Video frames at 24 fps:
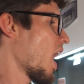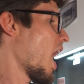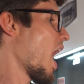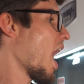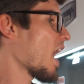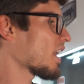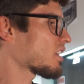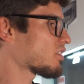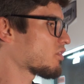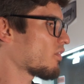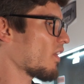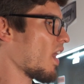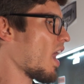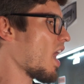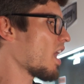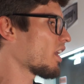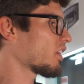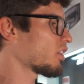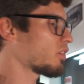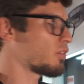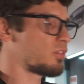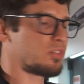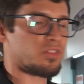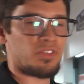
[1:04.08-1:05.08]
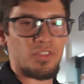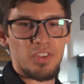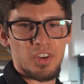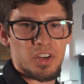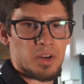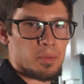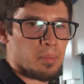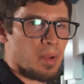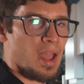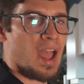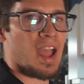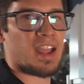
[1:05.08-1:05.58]
X values for
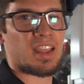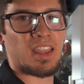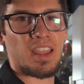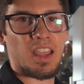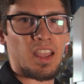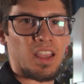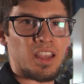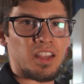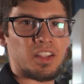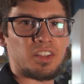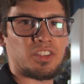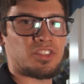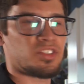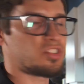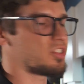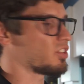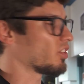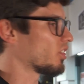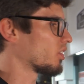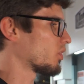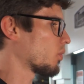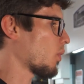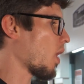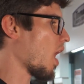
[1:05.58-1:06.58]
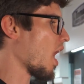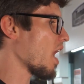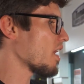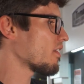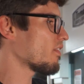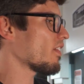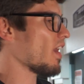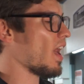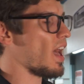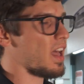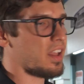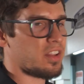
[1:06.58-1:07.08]
your back gauge, your Y
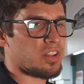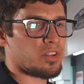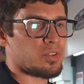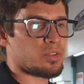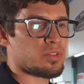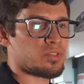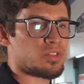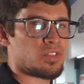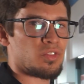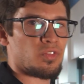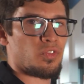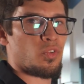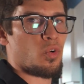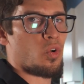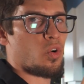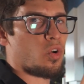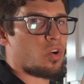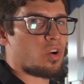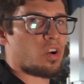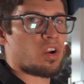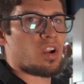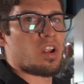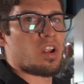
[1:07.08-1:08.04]
values for